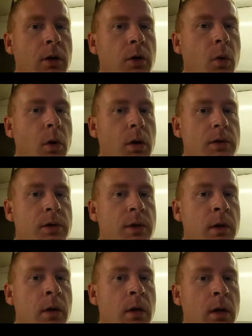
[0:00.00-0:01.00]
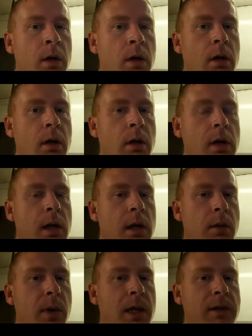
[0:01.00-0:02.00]
doors
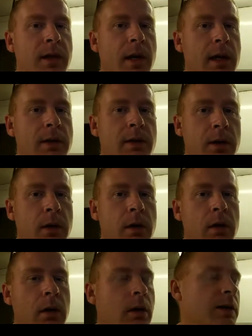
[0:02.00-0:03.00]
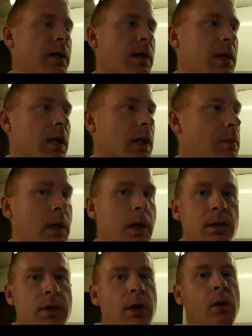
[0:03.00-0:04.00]
and the bed sides at the time.
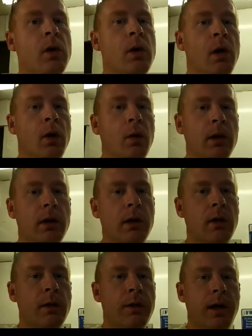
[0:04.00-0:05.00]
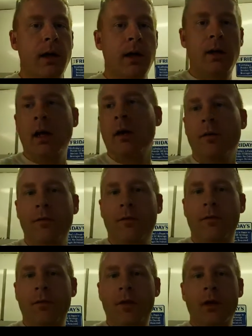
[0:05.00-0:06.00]
So we're going to go with that.
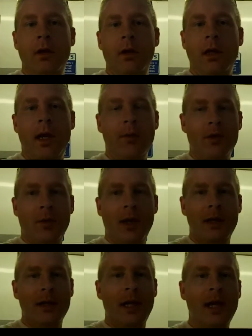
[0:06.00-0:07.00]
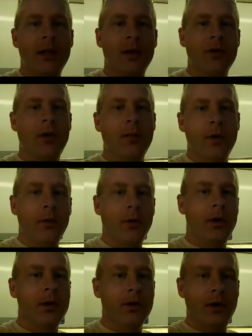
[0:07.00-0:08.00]
Camera's about to die here, so I'm going to throw
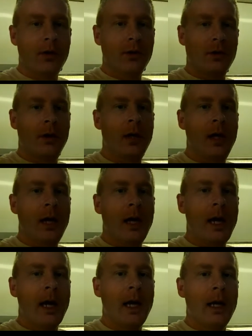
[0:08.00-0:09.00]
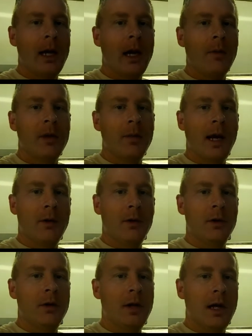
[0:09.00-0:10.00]
it on the charger, and I'll be back
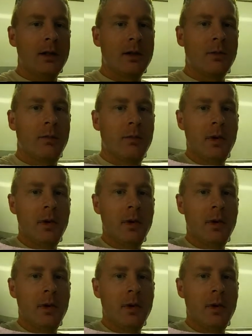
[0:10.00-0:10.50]
with you guys